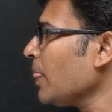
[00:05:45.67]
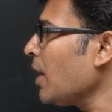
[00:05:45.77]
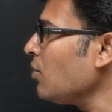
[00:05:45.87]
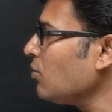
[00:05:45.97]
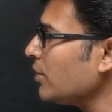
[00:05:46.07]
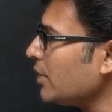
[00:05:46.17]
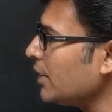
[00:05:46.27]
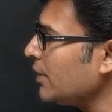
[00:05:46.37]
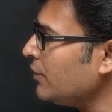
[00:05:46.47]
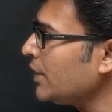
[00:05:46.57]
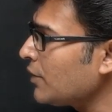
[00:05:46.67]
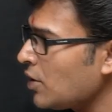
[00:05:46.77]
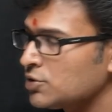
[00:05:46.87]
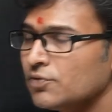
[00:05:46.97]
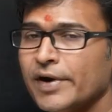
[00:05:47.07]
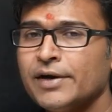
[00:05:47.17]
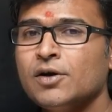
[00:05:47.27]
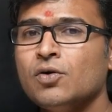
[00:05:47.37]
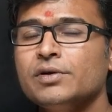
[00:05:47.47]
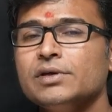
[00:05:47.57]
Now we can also
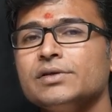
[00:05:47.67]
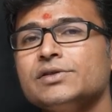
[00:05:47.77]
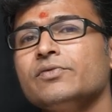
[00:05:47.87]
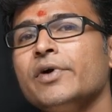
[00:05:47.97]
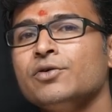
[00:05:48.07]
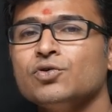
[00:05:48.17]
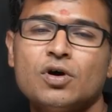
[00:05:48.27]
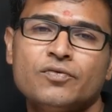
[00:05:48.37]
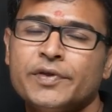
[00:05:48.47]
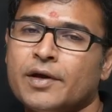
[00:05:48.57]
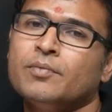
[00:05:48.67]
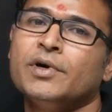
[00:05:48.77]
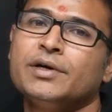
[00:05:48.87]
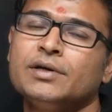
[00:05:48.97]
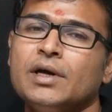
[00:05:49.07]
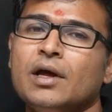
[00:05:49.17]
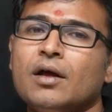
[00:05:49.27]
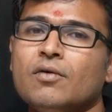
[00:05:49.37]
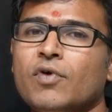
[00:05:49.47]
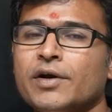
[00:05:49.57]
find out square root of a number.
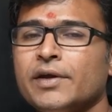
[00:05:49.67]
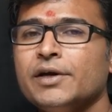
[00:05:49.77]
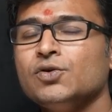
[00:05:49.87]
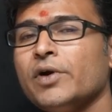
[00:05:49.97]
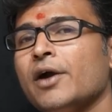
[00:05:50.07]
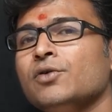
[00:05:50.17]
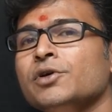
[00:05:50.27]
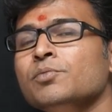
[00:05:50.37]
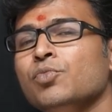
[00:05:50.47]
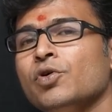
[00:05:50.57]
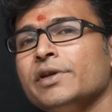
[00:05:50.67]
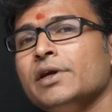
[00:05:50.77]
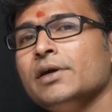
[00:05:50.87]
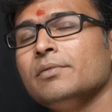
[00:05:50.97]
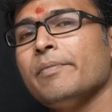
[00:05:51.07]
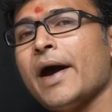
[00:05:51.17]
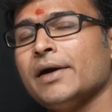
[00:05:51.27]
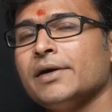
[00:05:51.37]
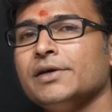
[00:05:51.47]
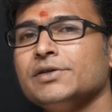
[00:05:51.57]
For that you have to import the
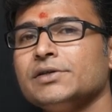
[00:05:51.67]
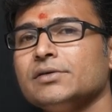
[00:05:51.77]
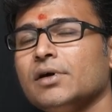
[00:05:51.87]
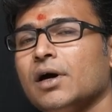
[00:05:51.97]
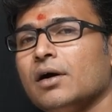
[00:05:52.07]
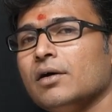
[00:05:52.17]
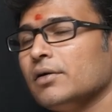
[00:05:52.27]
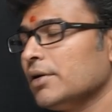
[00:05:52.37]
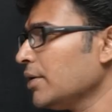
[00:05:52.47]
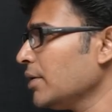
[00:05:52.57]
package uh,